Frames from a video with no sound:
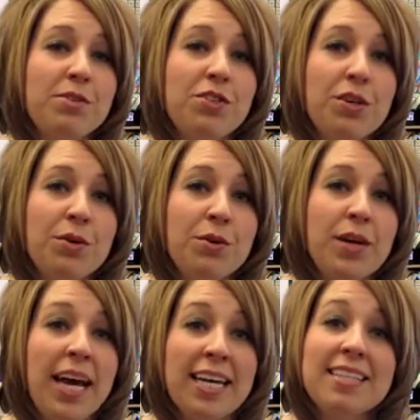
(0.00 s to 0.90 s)
to
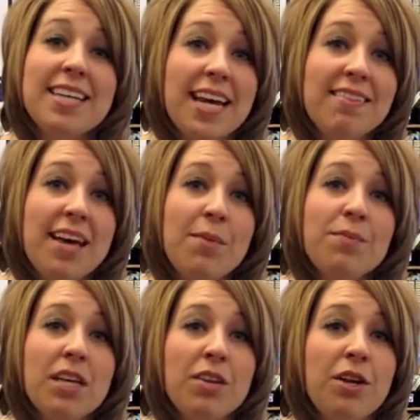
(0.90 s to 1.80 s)
annotate
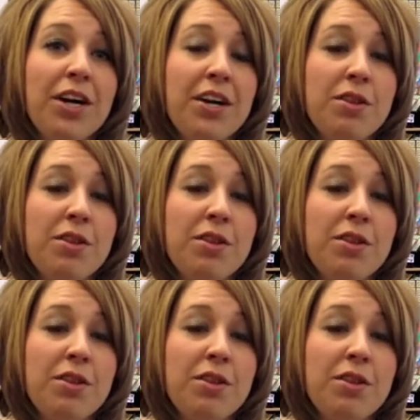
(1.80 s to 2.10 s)
them either